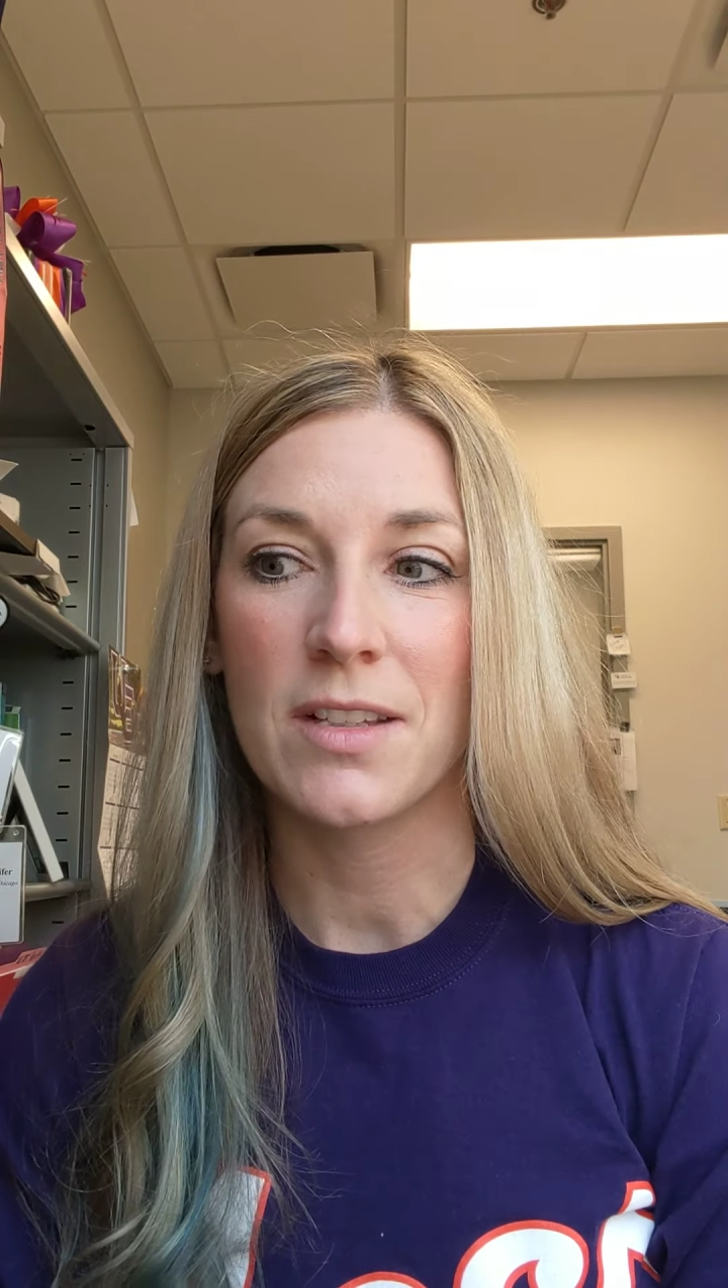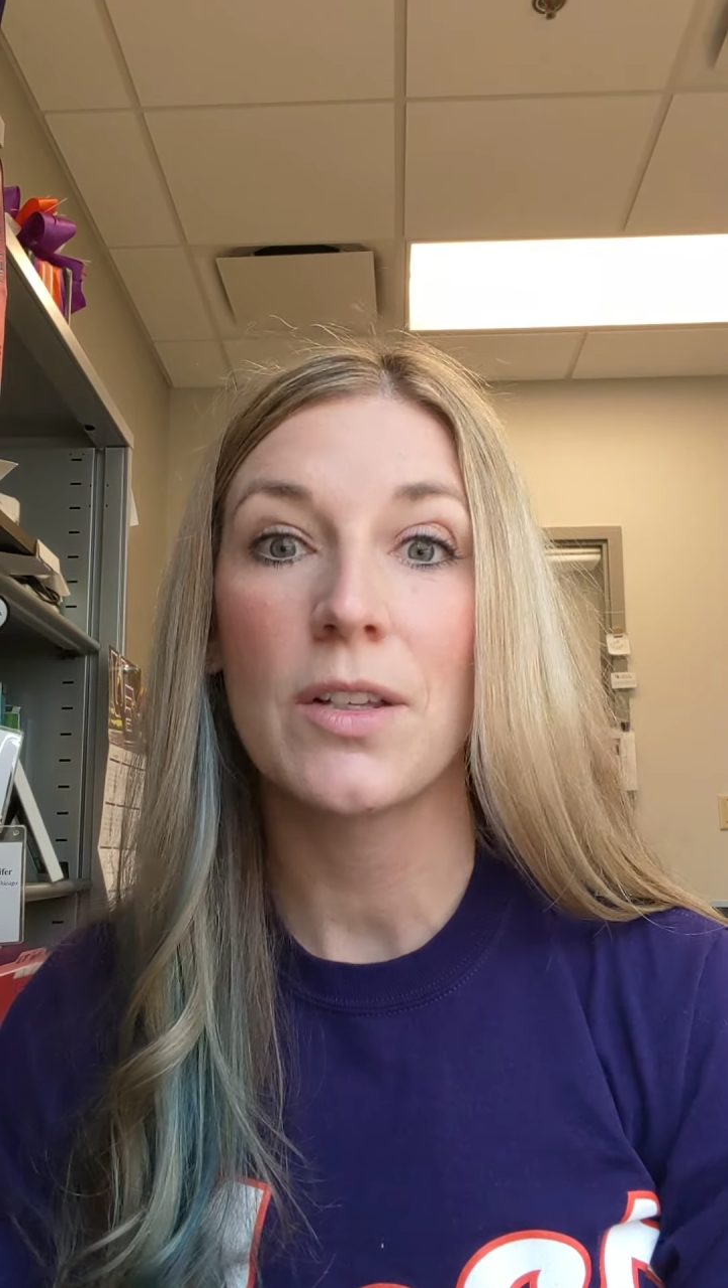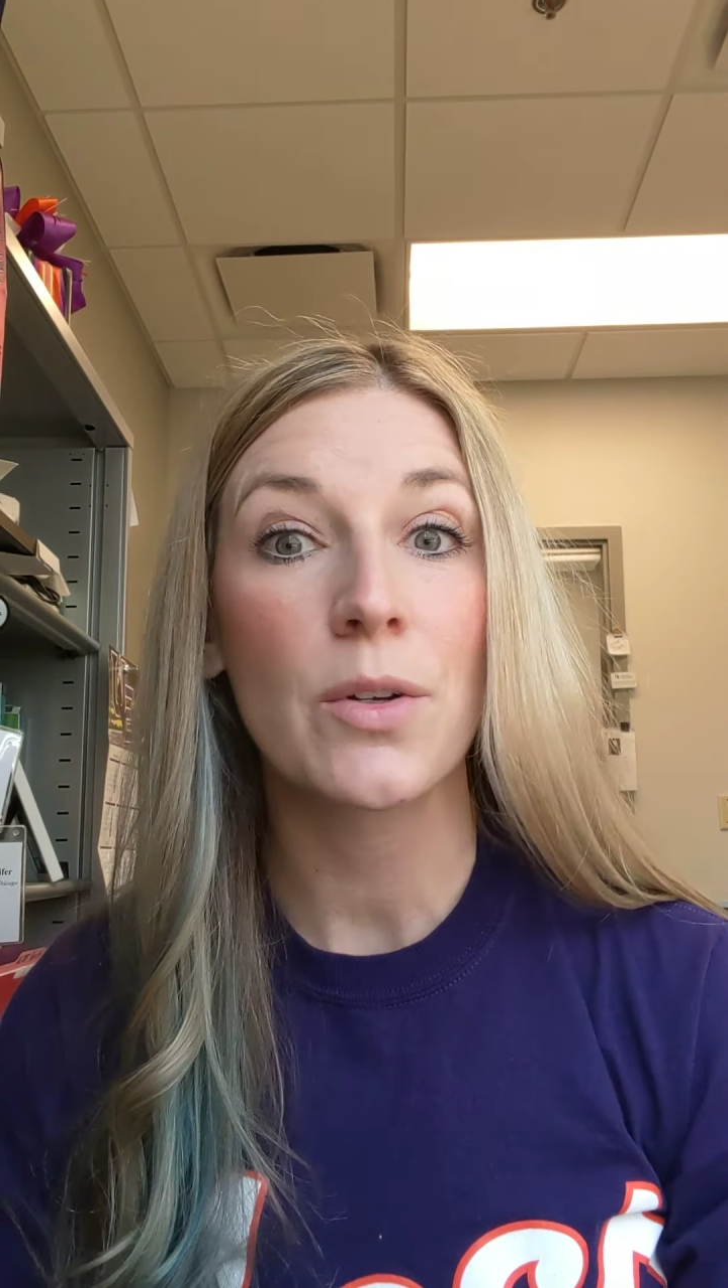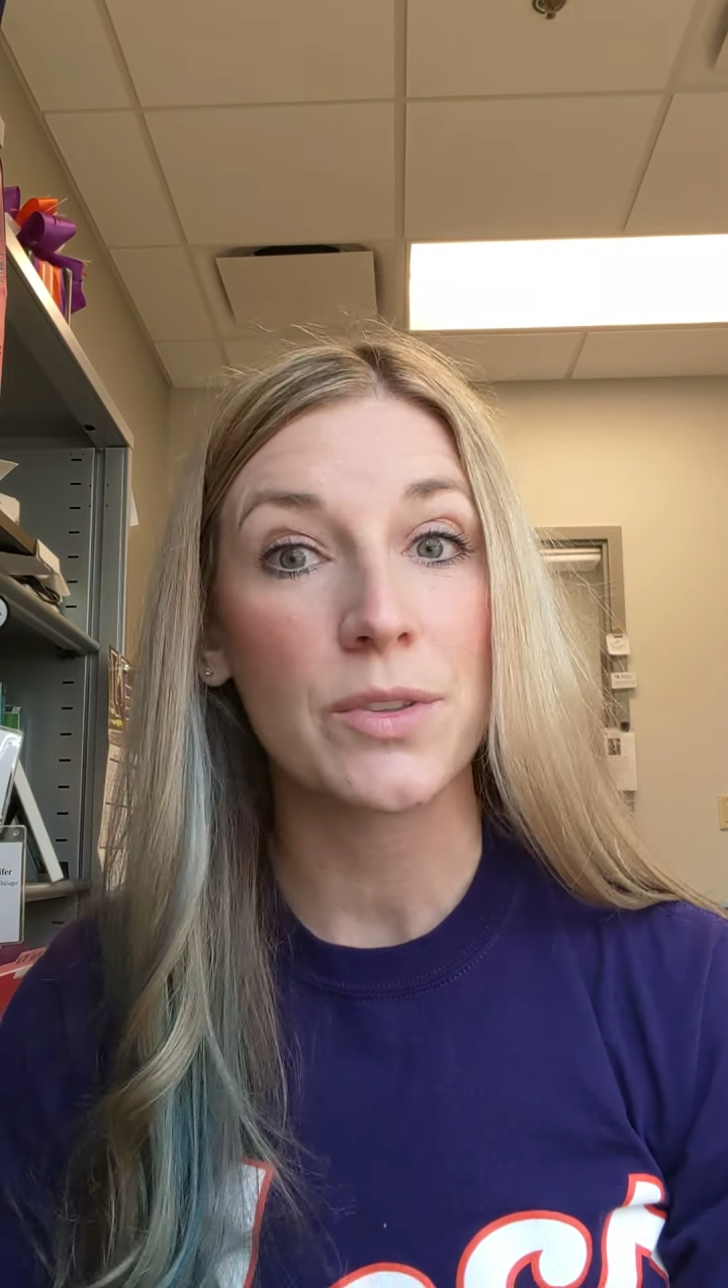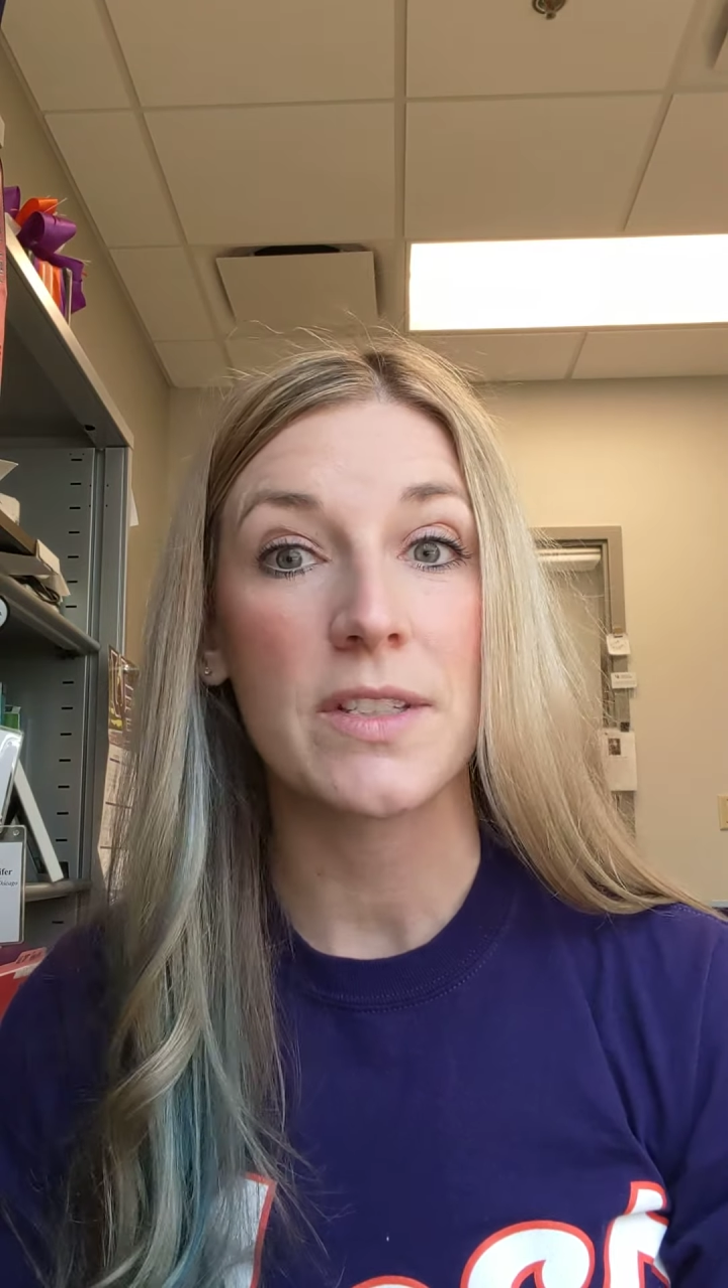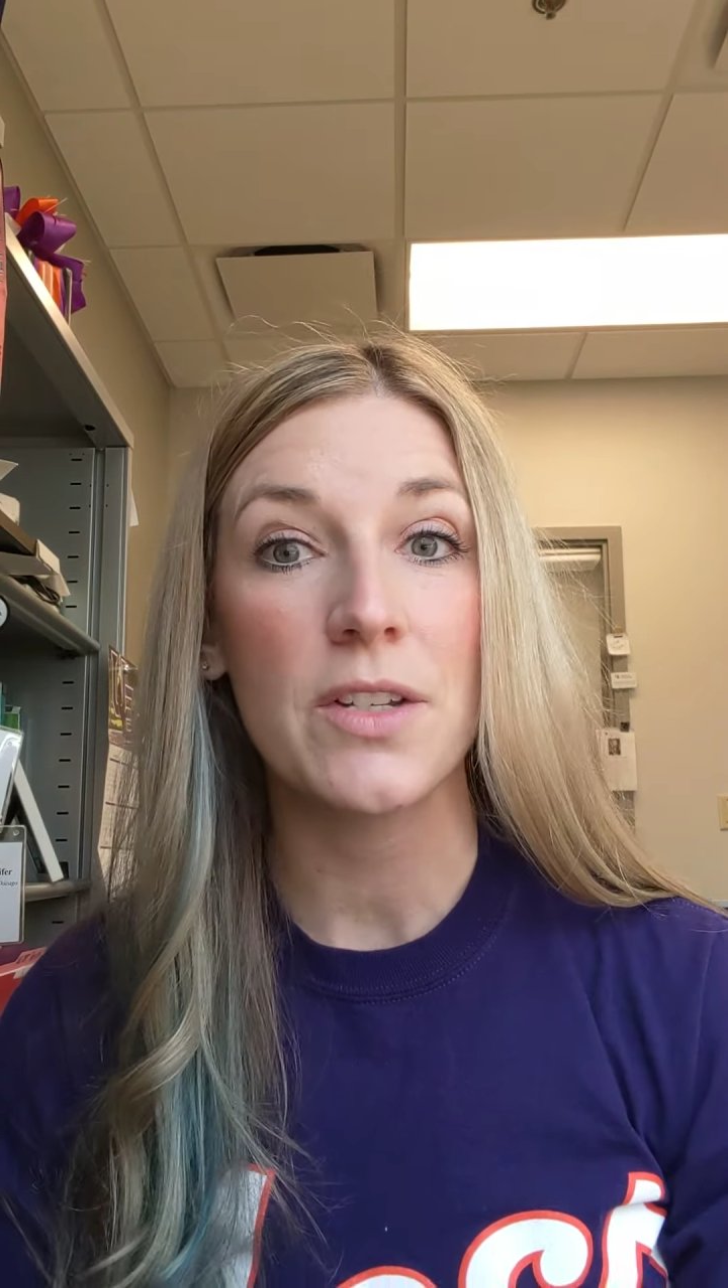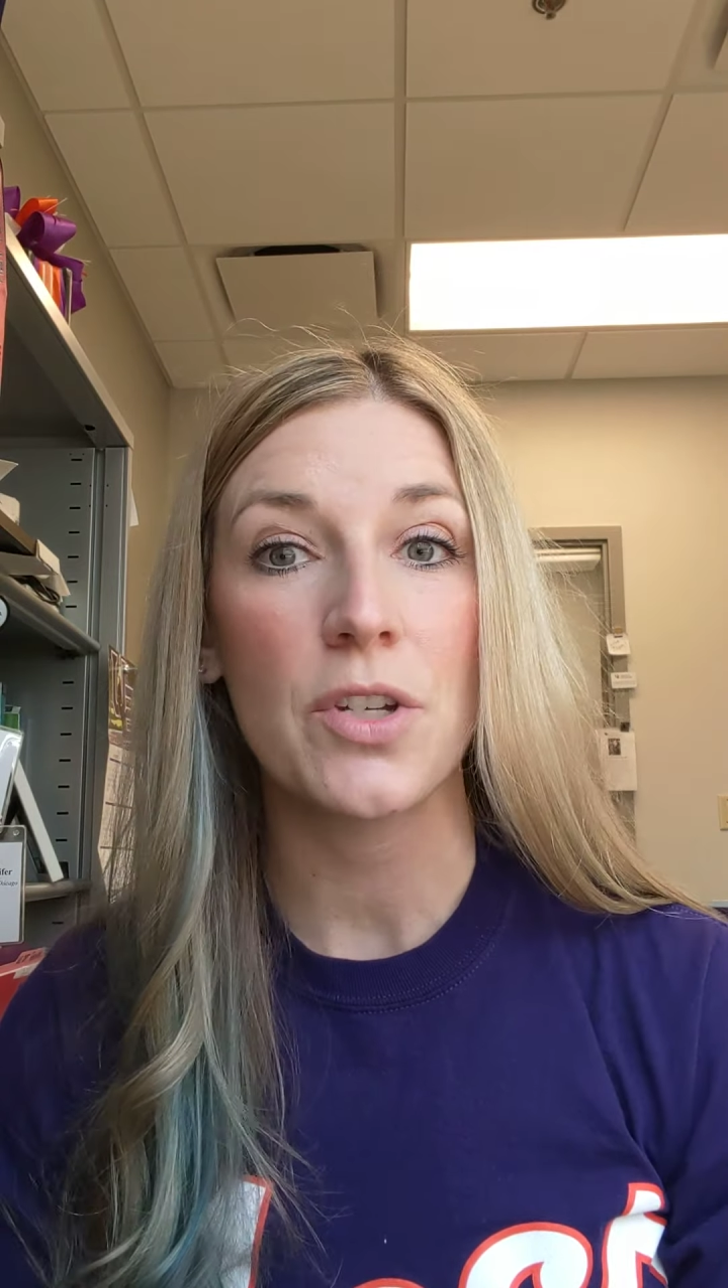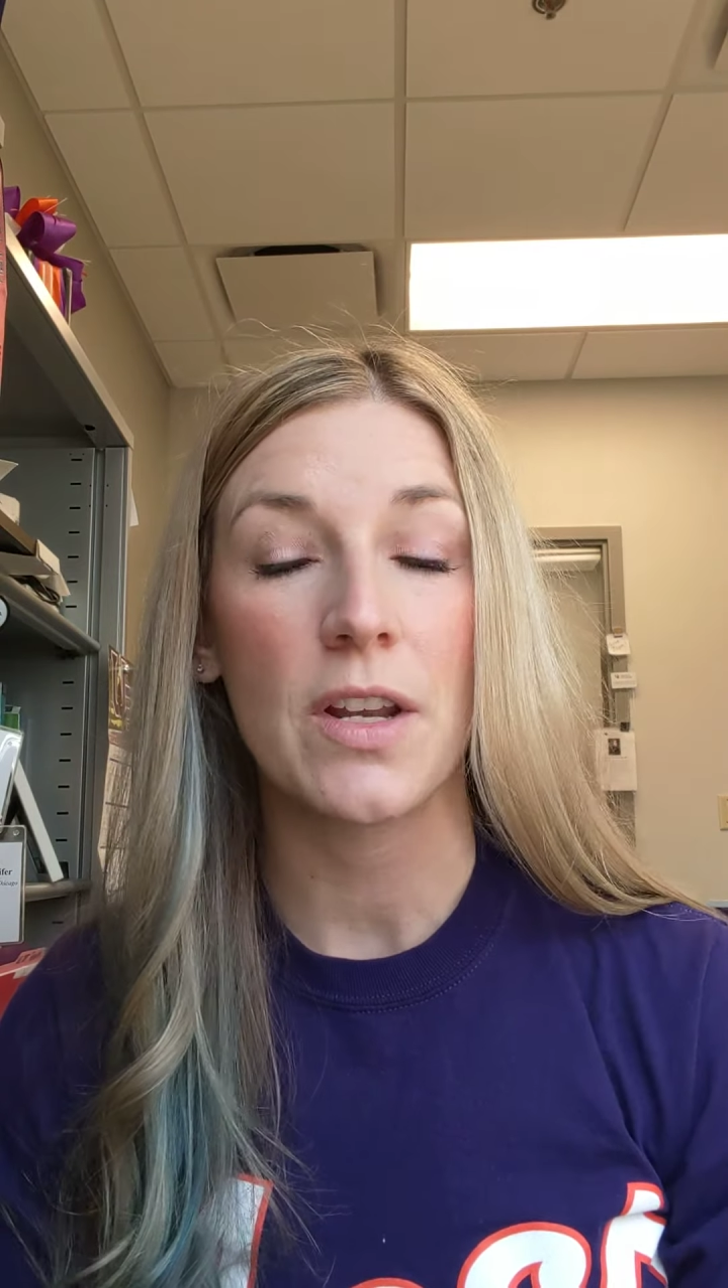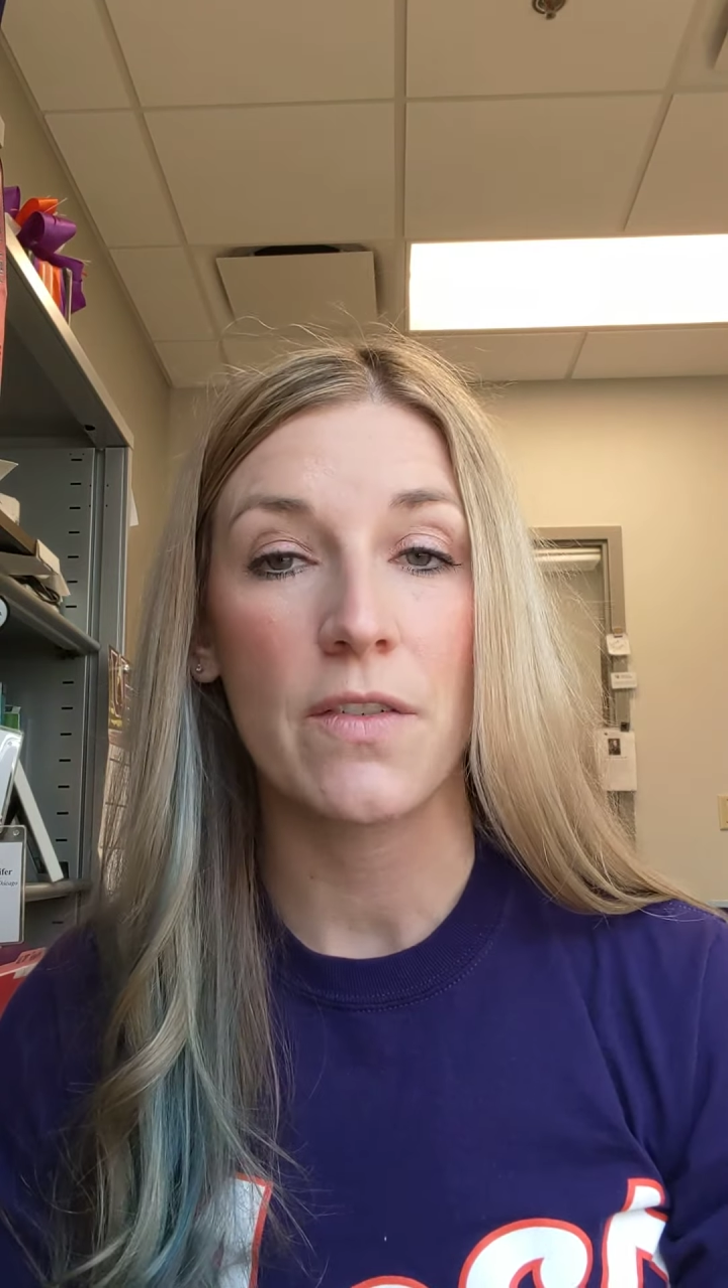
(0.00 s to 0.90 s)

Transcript: clinical decision